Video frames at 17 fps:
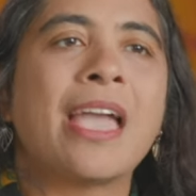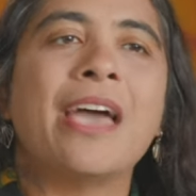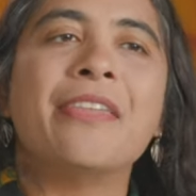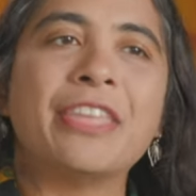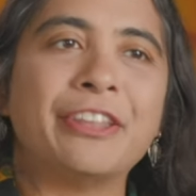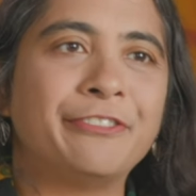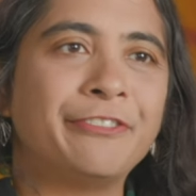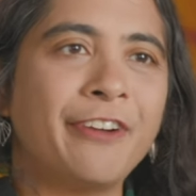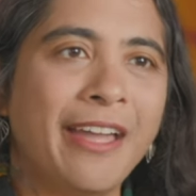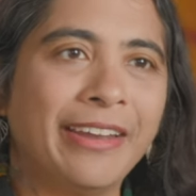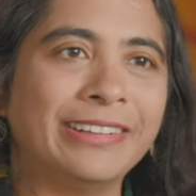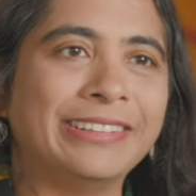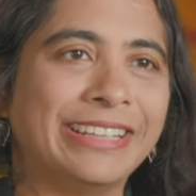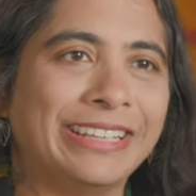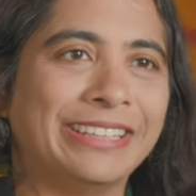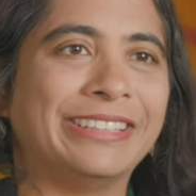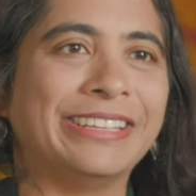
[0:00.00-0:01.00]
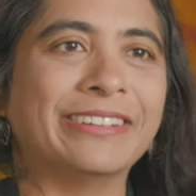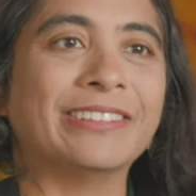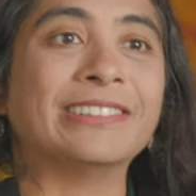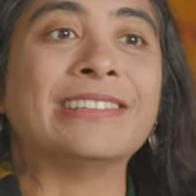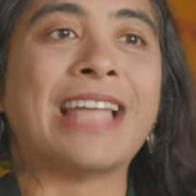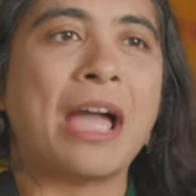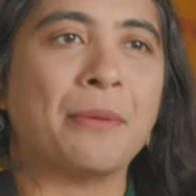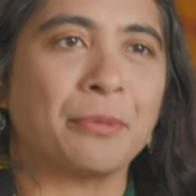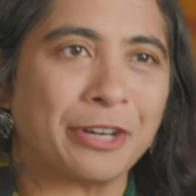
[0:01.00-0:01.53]
And then finally, the
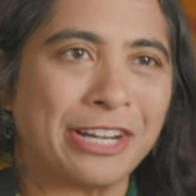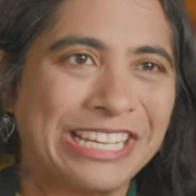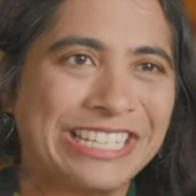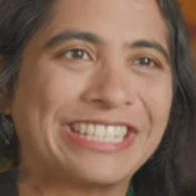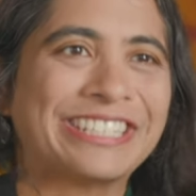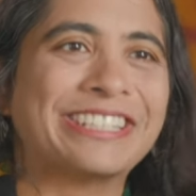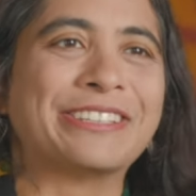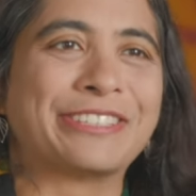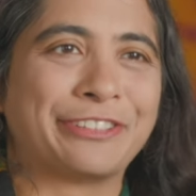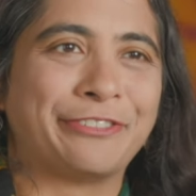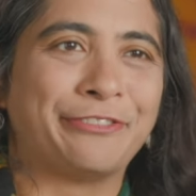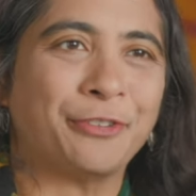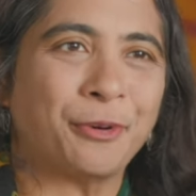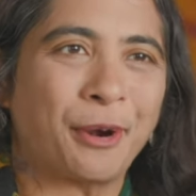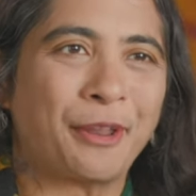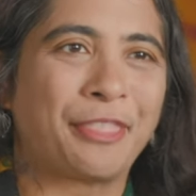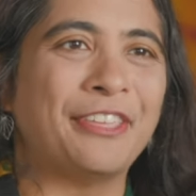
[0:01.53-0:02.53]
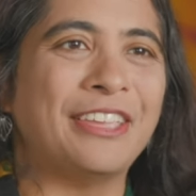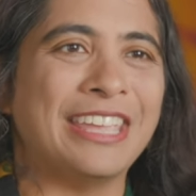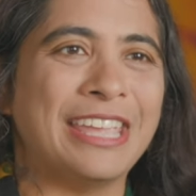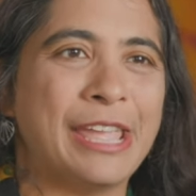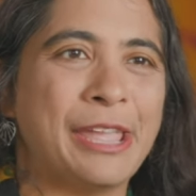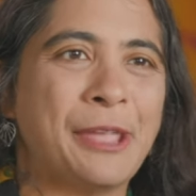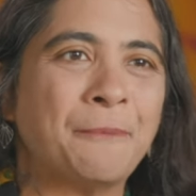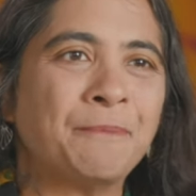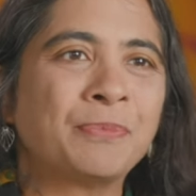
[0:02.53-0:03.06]
elaborate is the fourth
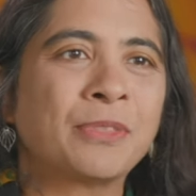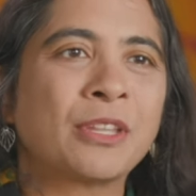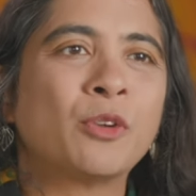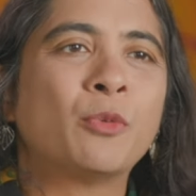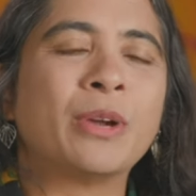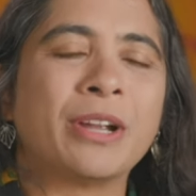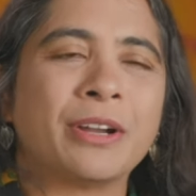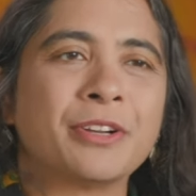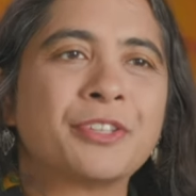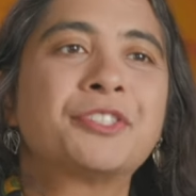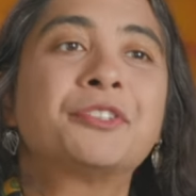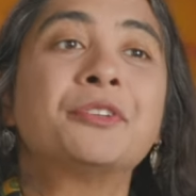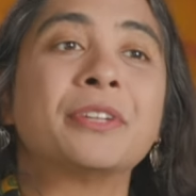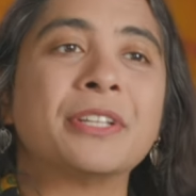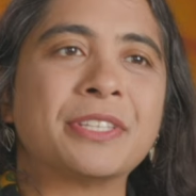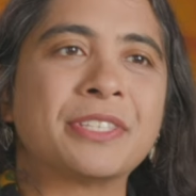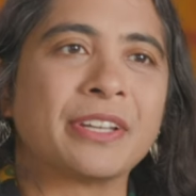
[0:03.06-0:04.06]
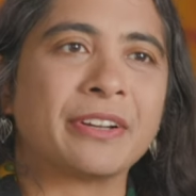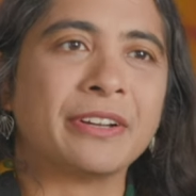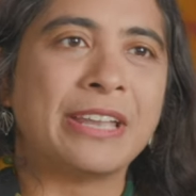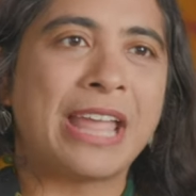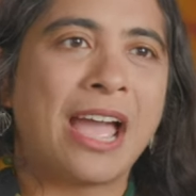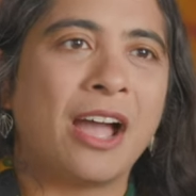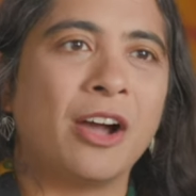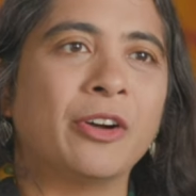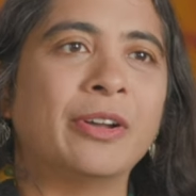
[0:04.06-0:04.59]
E where students are
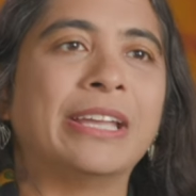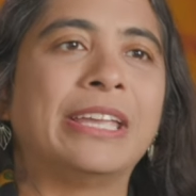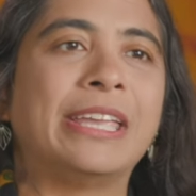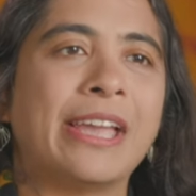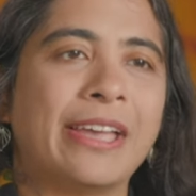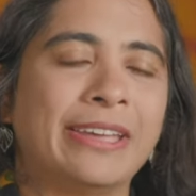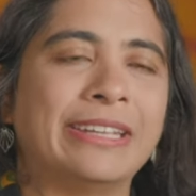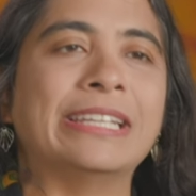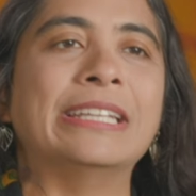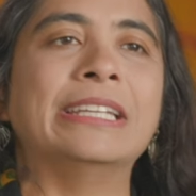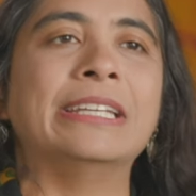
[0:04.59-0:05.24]
now again